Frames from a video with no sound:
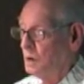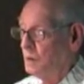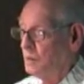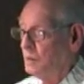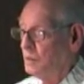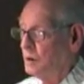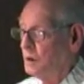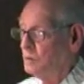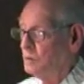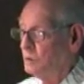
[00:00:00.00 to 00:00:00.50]

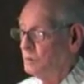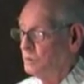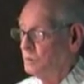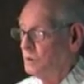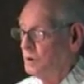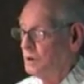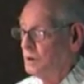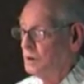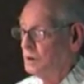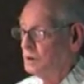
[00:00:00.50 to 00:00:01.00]
They were
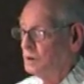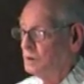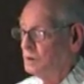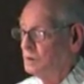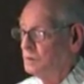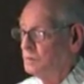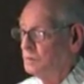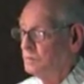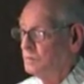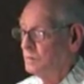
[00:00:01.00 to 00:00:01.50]

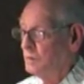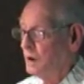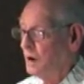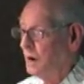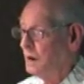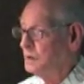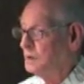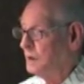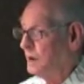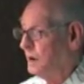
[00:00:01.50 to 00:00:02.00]
weak.
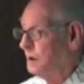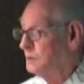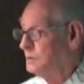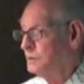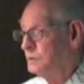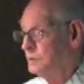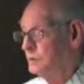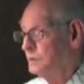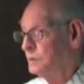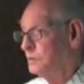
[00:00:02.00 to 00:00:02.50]
I
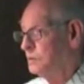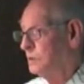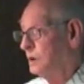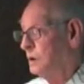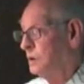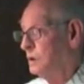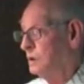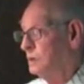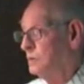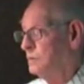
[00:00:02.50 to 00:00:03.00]
searched
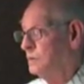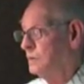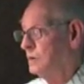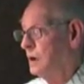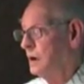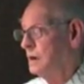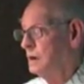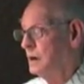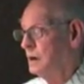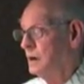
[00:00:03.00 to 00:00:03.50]
all over.
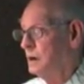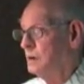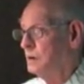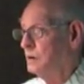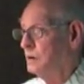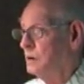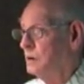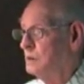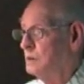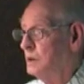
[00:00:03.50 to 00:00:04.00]
I
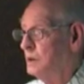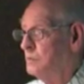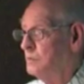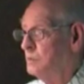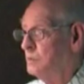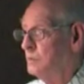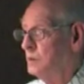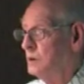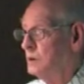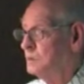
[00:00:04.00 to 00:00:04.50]
called
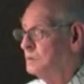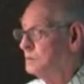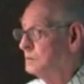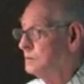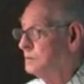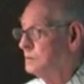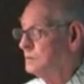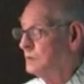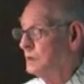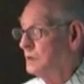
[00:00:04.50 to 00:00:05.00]
David West
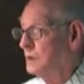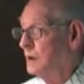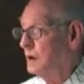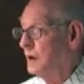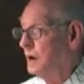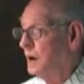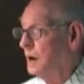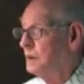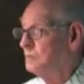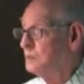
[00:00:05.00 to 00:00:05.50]
and said,
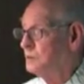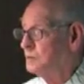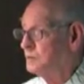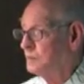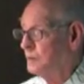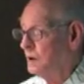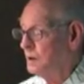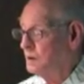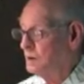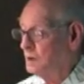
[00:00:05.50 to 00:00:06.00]
I've
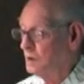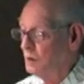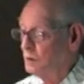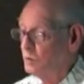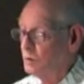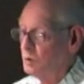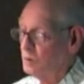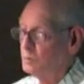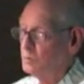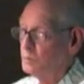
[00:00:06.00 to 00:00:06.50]
decided I
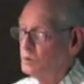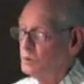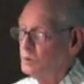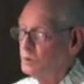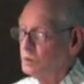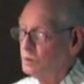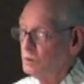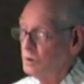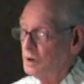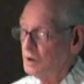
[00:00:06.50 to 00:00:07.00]
want blue
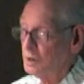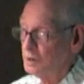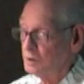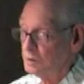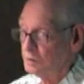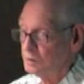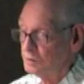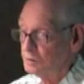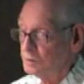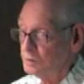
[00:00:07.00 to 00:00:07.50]

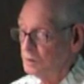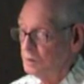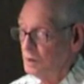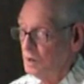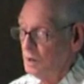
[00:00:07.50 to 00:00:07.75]
Quakers.